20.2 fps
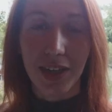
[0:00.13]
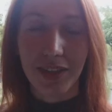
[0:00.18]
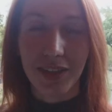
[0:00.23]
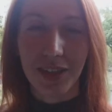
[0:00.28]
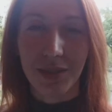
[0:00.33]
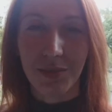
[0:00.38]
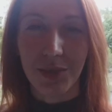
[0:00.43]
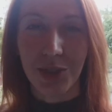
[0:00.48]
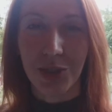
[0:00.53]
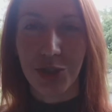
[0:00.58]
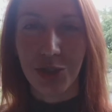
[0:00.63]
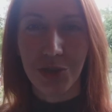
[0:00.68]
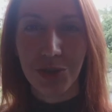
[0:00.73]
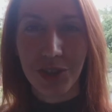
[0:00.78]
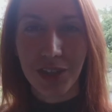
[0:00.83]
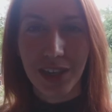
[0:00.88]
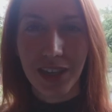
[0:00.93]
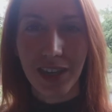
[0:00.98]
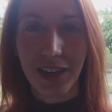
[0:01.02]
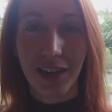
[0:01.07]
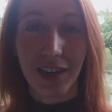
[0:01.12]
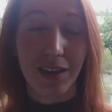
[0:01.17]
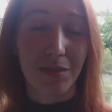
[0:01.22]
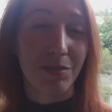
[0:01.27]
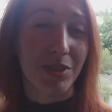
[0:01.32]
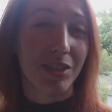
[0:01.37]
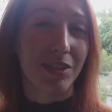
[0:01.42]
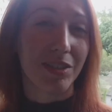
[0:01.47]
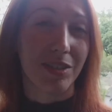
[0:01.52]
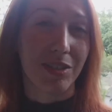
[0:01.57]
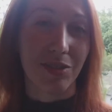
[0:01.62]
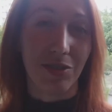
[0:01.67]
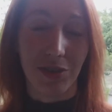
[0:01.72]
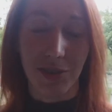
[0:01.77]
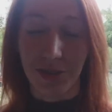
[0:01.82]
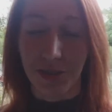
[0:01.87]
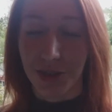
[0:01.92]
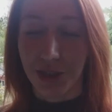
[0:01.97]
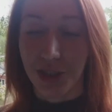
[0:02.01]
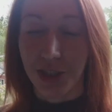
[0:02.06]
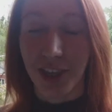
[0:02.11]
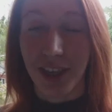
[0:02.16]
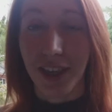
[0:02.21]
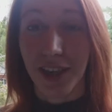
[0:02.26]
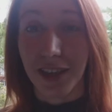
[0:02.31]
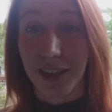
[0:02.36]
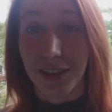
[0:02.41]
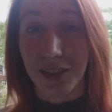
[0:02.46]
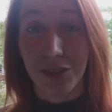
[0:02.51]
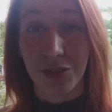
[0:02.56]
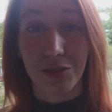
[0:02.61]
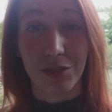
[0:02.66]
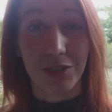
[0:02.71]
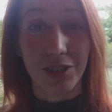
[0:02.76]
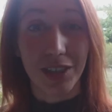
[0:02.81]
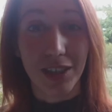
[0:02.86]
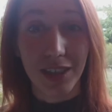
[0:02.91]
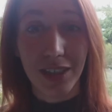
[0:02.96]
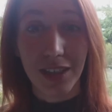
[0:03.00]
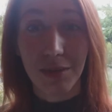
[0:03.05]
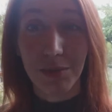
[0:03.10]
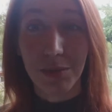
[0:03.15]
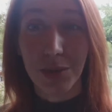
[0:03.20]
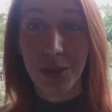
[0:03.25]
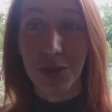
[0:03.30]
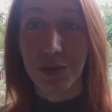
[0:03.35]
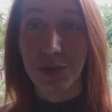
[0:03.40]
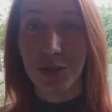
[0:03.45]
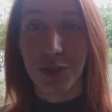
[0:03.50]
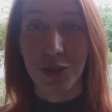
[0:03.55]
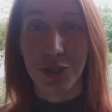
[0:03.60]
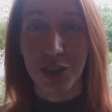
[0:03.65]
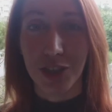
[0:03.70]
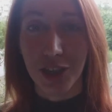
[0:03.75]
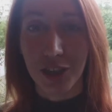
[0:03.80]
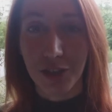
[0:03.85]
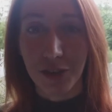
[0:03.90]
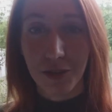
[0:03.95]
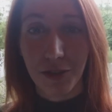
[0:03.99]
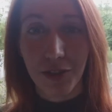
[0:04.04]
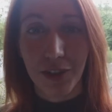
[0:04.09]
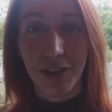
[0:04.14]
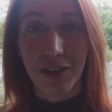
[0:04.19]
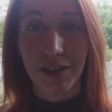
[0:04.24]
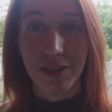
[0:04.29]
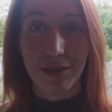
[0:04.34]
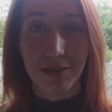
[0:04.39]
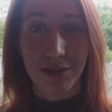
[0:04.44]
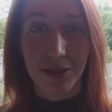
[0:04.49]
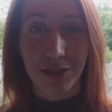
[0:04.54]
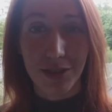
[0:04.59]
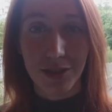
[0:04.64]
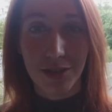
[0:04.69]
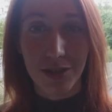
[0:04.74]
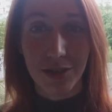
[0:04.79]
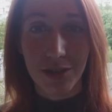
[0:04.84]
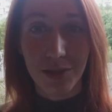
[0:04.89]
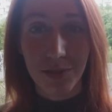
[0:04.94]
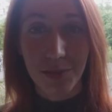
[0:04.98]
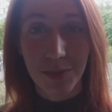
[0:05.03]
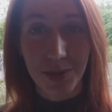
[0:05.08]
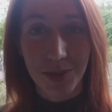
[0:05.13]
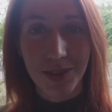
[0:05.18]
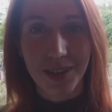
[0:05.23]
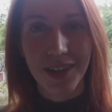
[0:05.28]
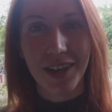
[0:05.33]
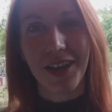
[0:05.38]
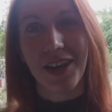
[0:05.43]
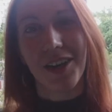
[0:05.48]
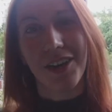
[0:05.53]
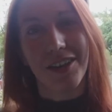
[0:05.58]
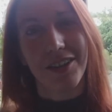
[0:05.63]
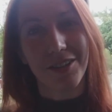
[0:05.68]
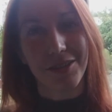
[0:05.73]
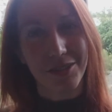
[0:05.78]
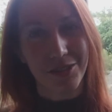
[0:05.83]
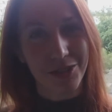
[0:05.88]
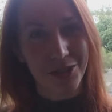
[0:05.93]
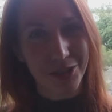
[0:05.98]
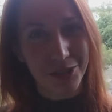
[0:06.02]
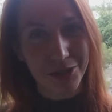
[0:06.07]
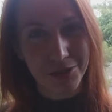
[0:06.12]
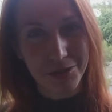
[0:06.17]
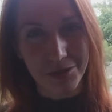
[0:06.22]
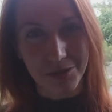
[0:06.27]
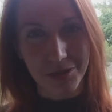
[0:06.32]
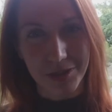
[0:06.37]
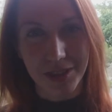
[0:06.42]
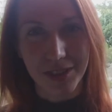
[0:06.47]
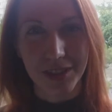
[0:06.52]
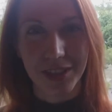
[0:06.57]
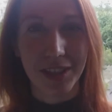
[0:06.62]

name is Julia, I'm an astrologer, and today I'm going to tell you the horoscope on June